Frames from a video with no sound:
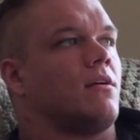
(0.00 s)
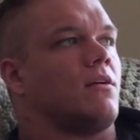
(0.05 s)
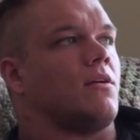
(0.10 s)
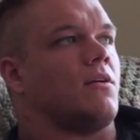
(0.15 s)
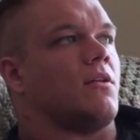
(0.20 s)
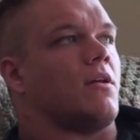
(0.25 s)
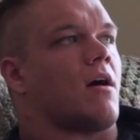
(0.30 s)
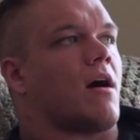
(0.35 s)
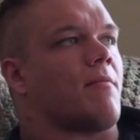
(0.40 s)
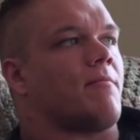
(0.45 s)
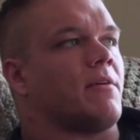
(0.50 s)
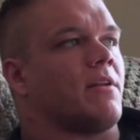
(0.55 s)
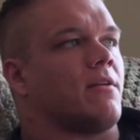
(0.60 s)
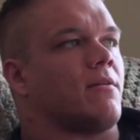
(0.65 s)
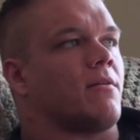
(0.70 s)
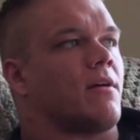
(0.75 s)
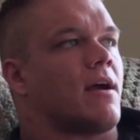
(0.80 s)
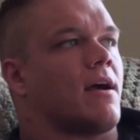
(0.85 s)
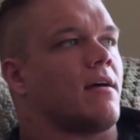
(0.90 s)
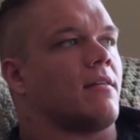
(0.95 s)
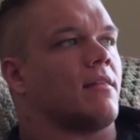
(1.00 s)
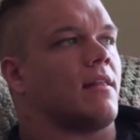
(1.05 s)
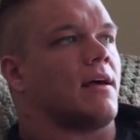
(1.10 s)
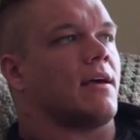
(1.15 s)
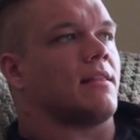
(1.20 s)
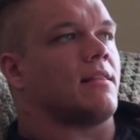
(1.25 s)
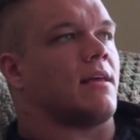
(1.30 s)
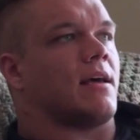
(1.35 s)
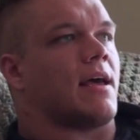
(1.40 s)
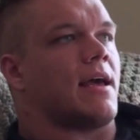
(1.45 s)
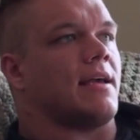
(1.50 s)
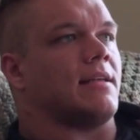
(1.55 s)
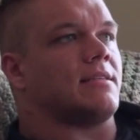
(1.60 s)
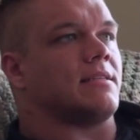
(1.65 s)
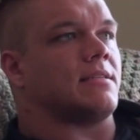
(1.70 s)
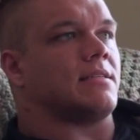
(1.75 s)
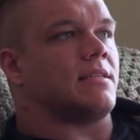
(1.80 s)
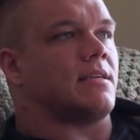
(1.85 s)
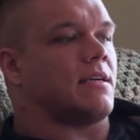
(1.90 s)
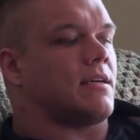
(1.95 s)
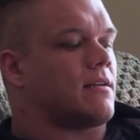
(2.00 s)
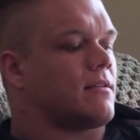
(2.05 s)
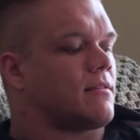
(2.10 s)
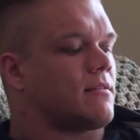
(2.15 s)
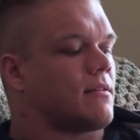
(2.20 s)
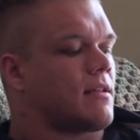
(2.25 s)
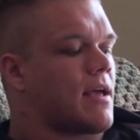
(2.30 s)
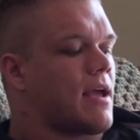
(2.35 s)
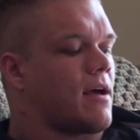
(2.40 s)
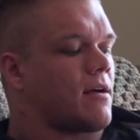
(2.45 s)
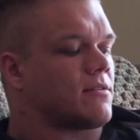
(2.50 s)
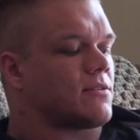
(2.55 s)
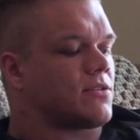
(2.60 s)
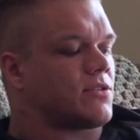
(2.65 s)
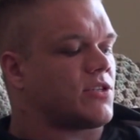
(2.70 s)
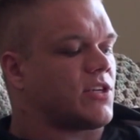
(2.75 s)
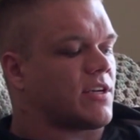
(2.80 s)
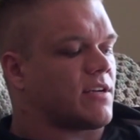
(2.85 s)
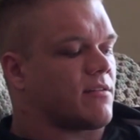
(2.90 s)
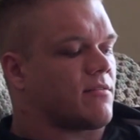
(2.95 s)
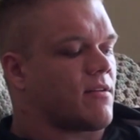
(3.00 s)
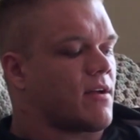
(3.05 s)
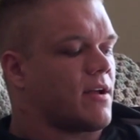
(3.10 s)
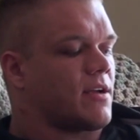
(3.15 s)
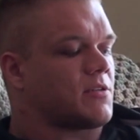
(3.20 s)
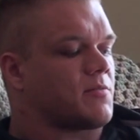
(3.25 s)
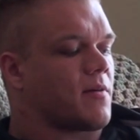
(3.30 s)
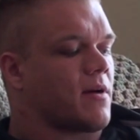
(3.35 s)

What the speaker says: I've been around the 8 to 10 ounce chicken range,